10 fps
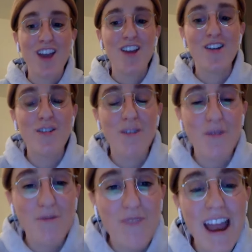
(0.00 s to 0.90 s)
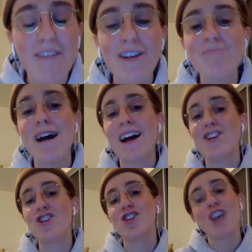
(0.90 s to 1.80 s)
You're very
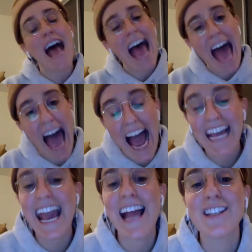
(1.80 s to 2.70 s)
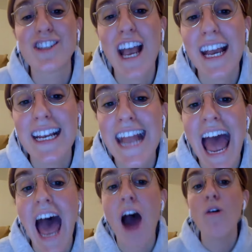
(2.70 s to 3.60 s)
much, I can't say it
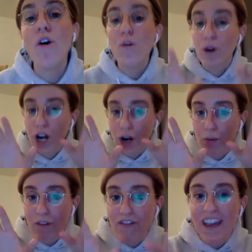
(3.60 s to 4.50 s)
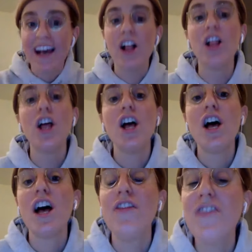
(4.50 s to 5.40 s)
now, we're gonna reveal
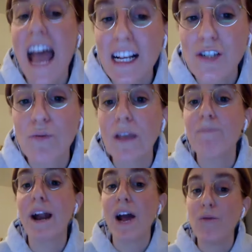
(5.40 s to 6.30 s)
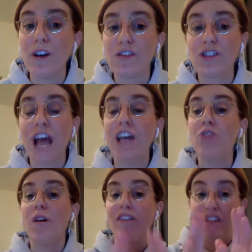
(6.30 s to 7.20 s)
next week, but I will say
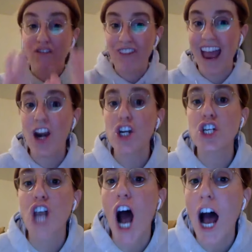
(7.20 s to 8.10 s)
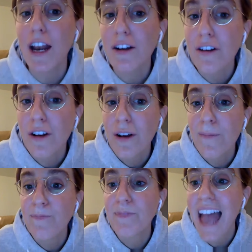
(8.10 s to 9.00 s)
you have a fair shot
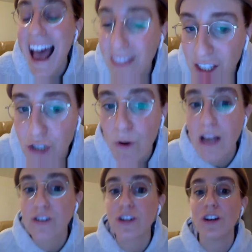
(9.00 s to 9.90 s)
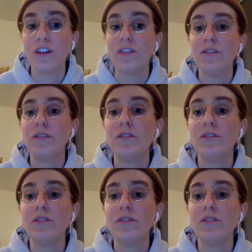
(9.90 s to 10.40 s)
at the sweatshirt.